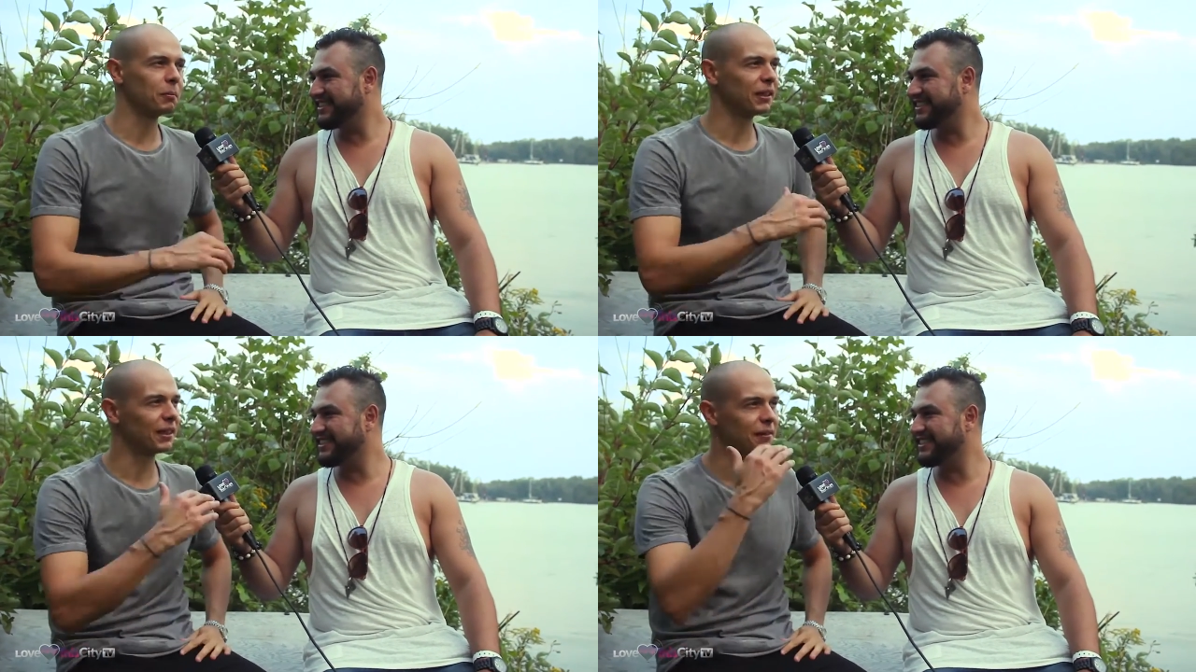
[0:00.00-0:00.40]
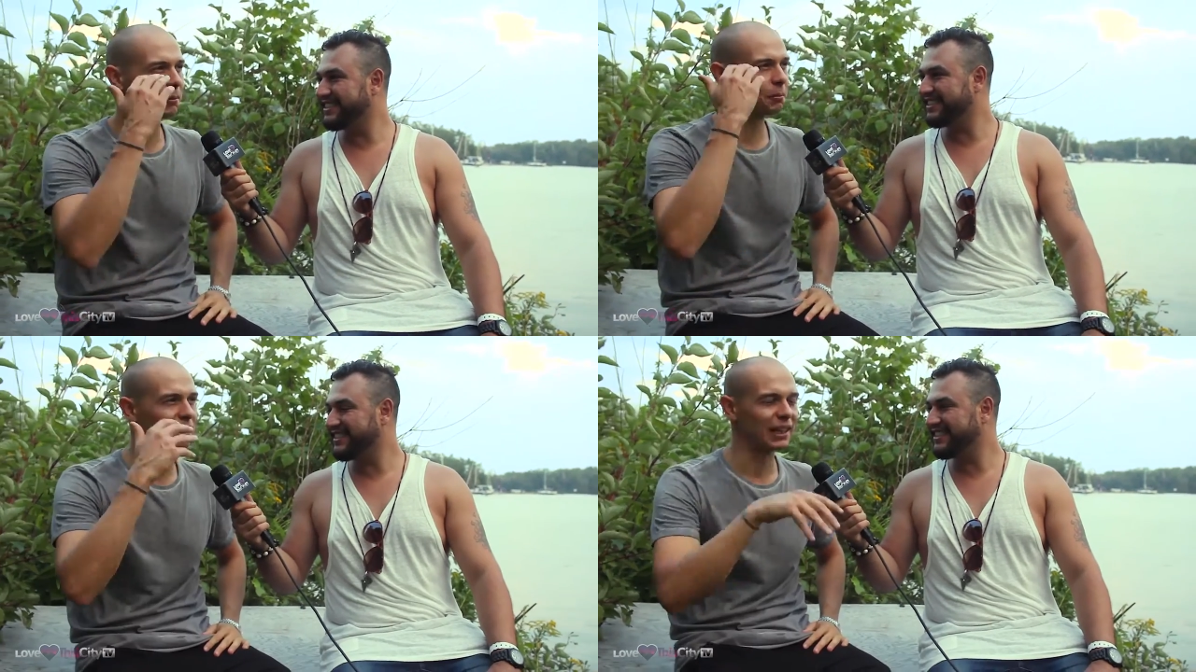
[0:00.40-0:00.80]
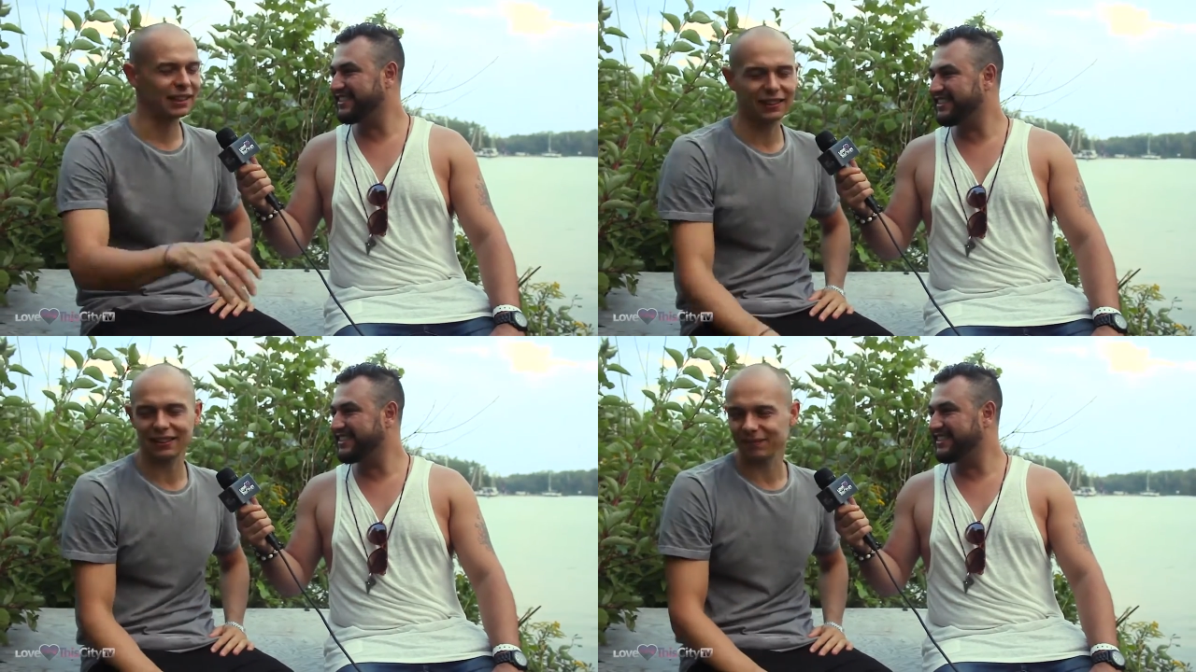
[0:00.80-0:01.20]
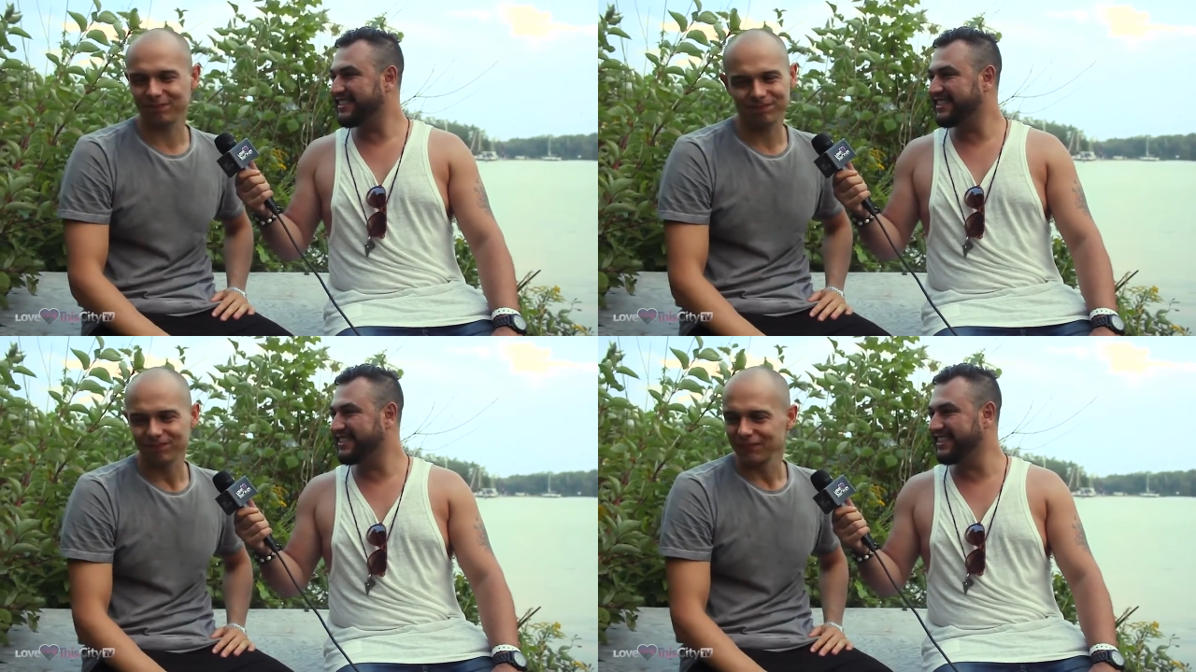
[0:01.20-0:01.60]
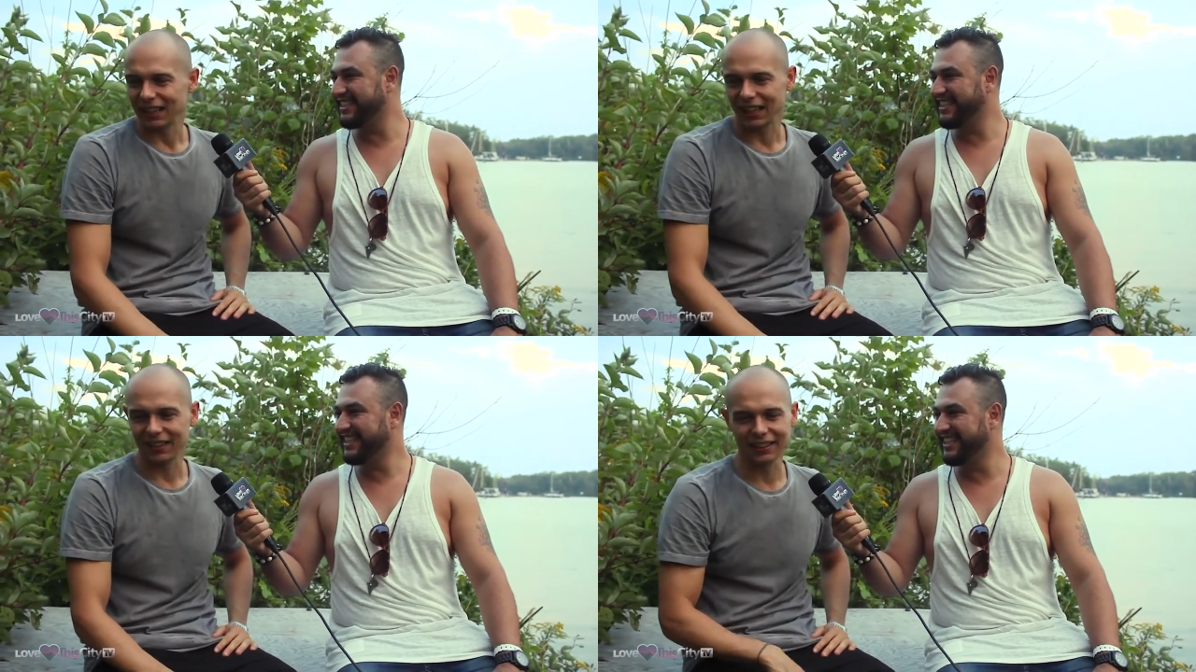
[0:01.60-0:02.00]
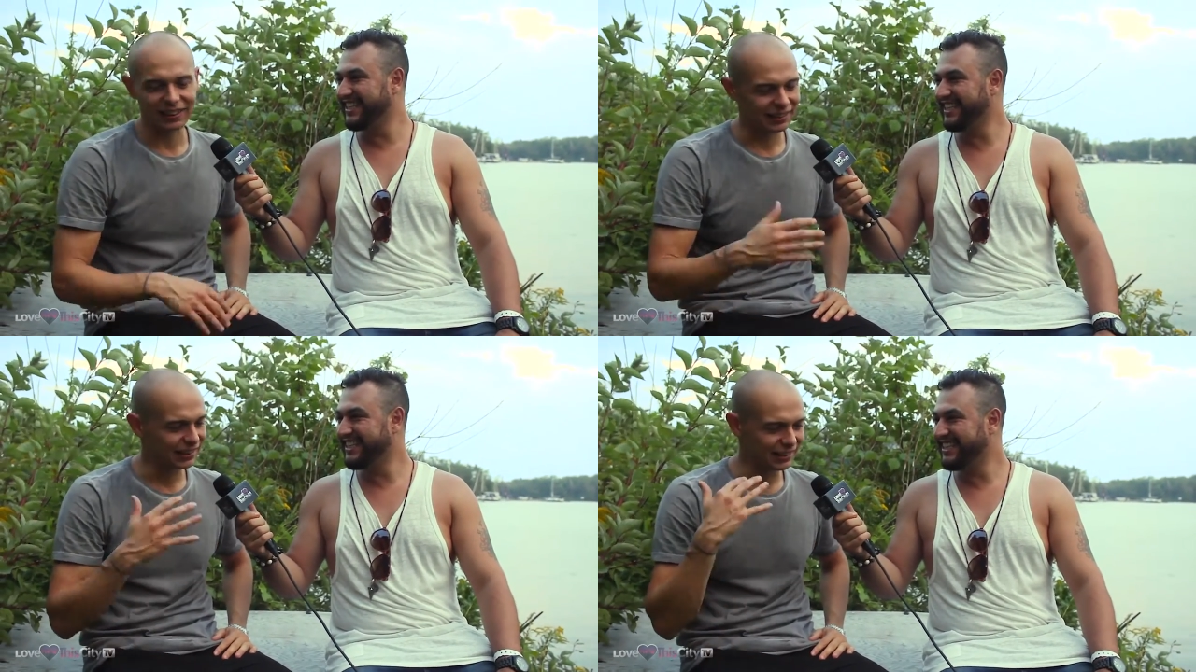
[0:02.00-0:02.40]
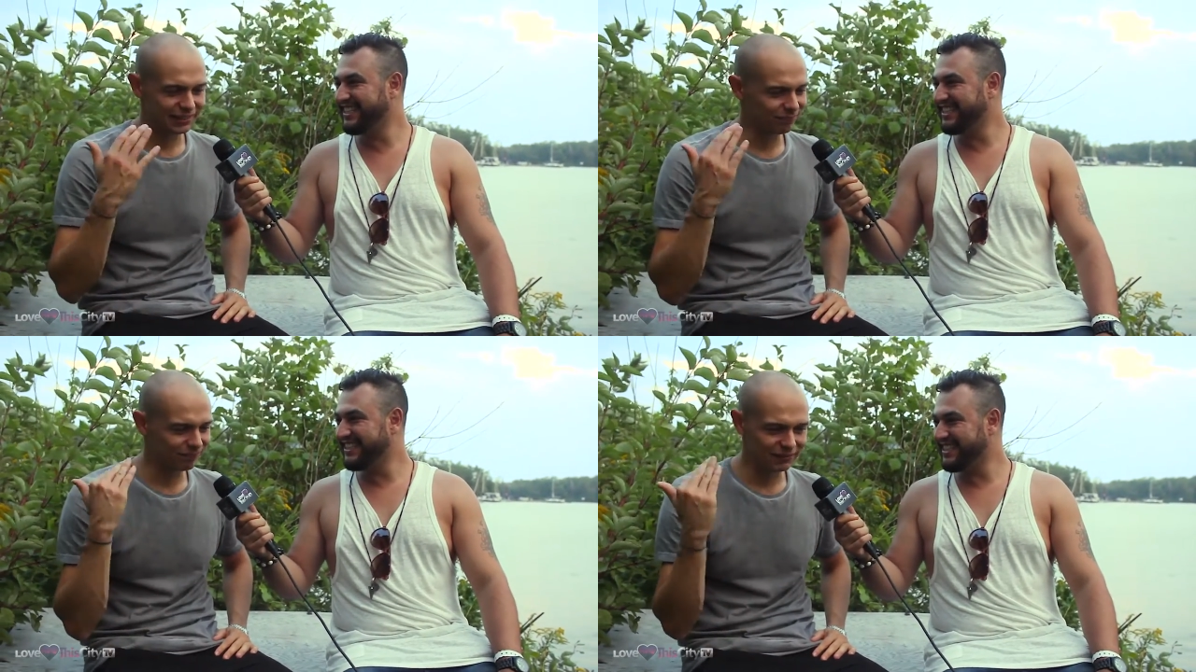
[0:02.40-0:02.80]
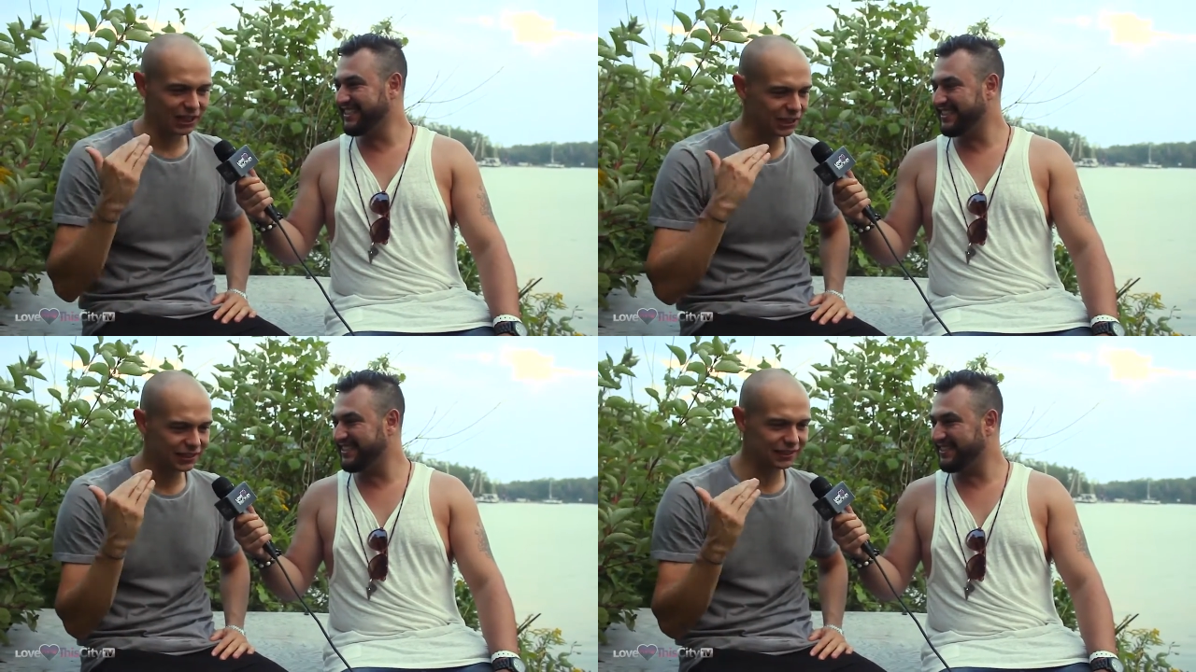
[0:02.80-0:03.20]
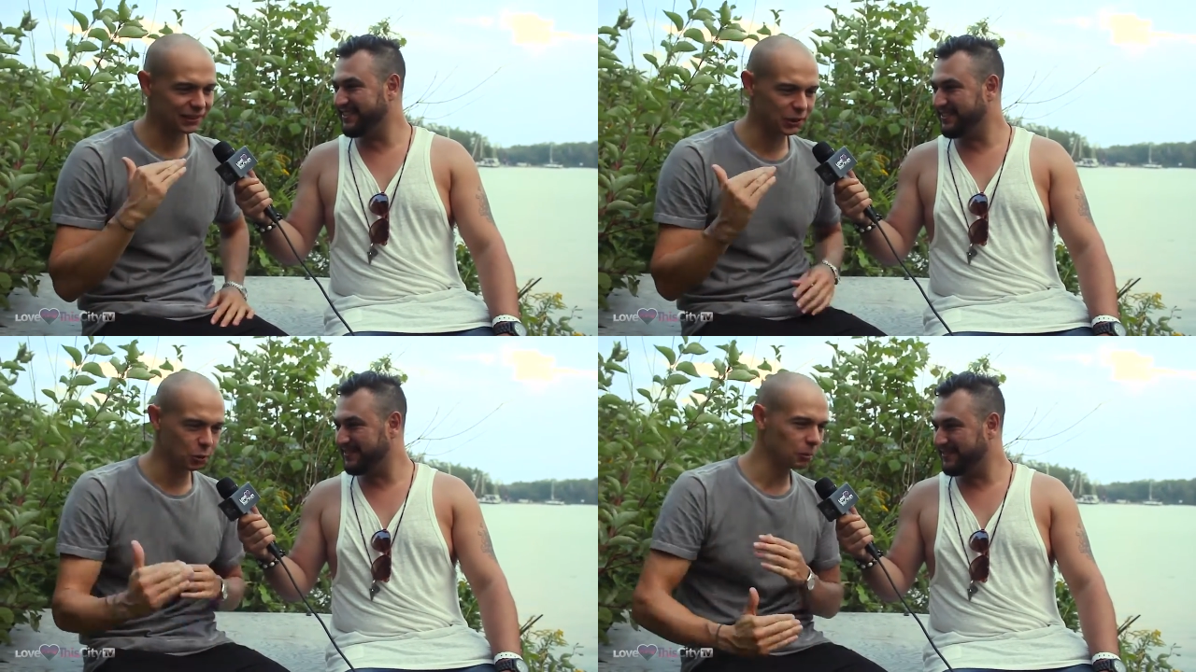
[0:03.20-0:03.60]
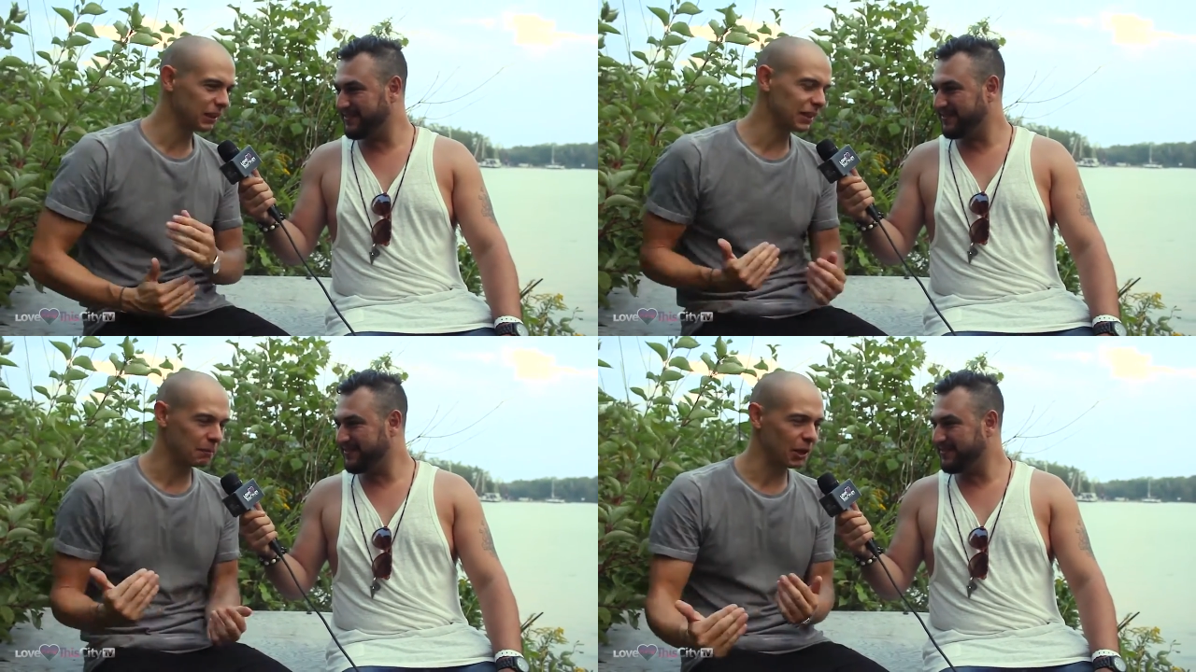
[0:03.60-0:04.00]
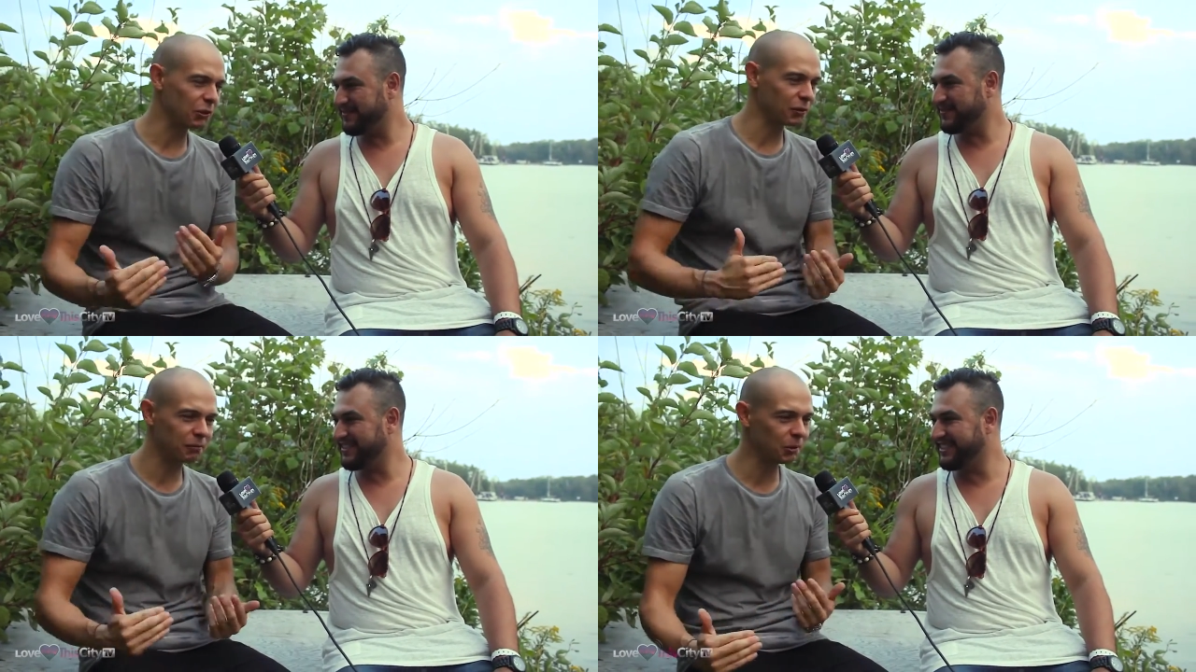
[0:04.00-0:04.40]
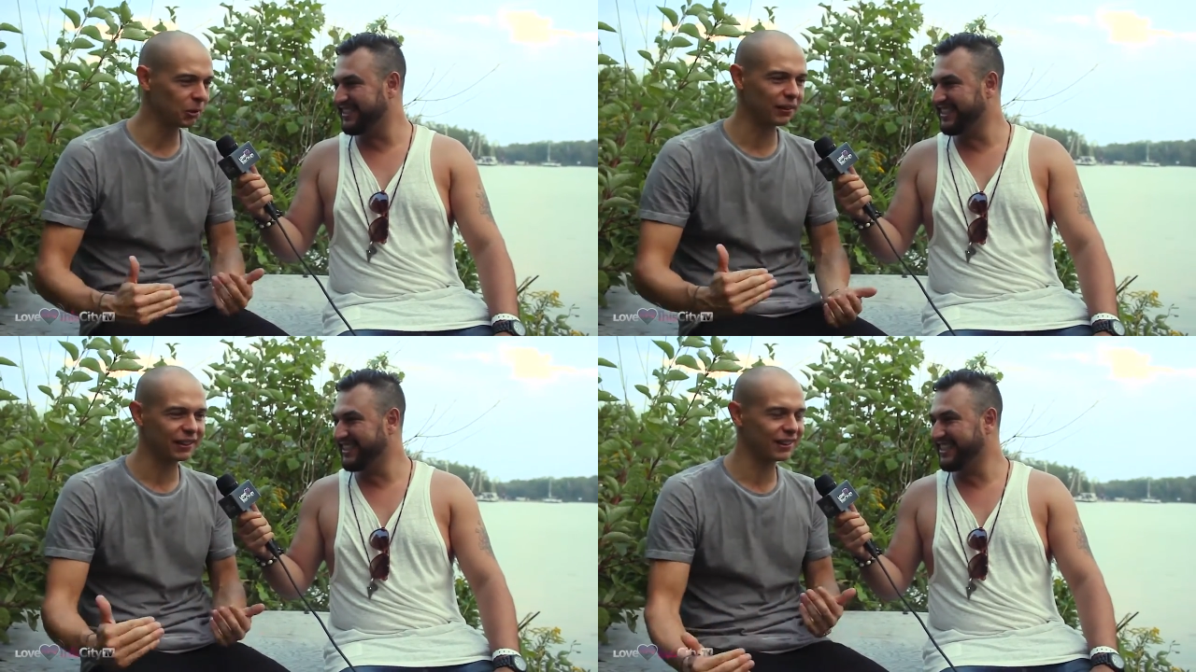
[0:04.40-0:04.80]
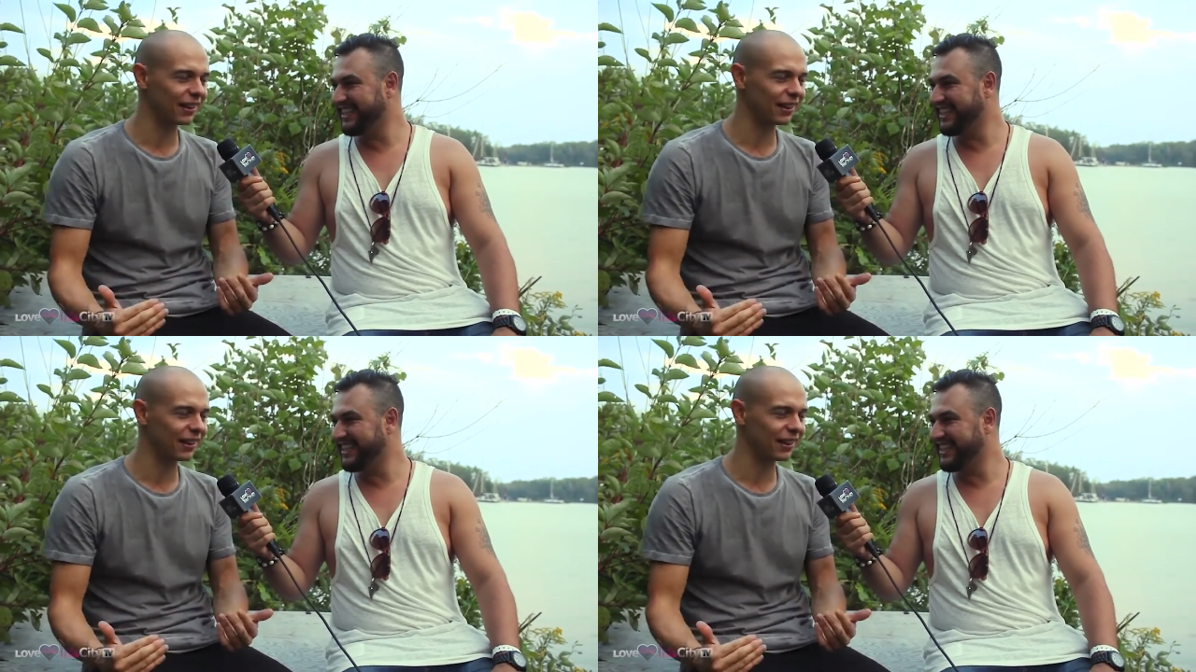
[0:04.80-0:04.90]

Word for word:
Speaker 1: me. This would be like, I think, an not human amount of music.